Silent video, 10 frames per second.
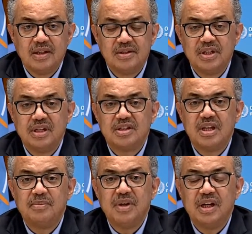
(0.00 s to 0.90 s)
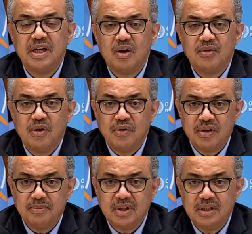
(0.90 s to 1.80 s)
Since the beginning of
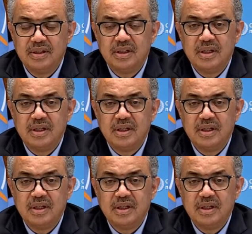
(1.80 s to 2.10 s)
November,